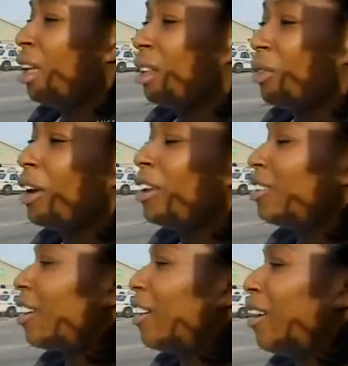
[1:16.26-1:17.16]
Yeah, it's very
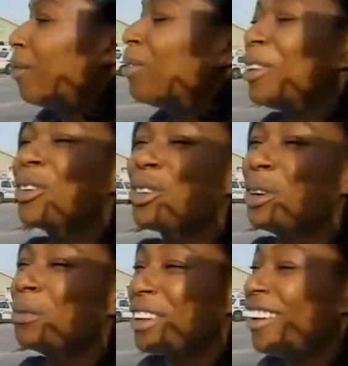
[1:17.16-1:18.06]
scary. I'm still
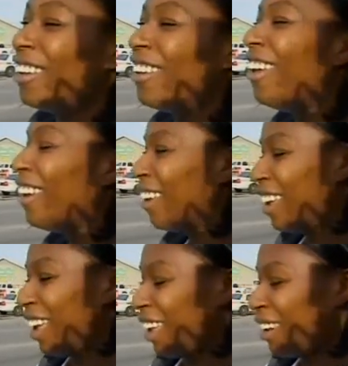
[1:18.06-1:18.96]
trembling.
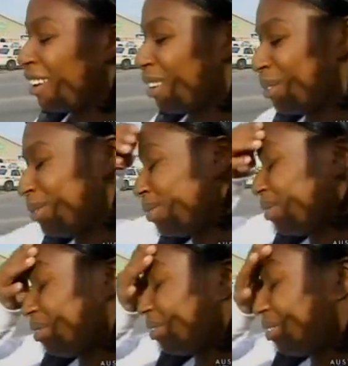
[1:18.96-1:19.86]
And
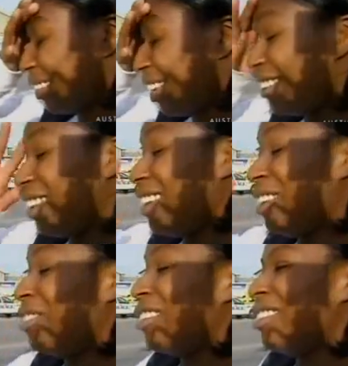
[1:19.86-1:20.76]
it's
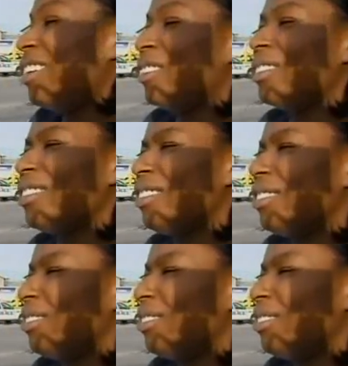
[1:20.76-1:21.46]
like you just don't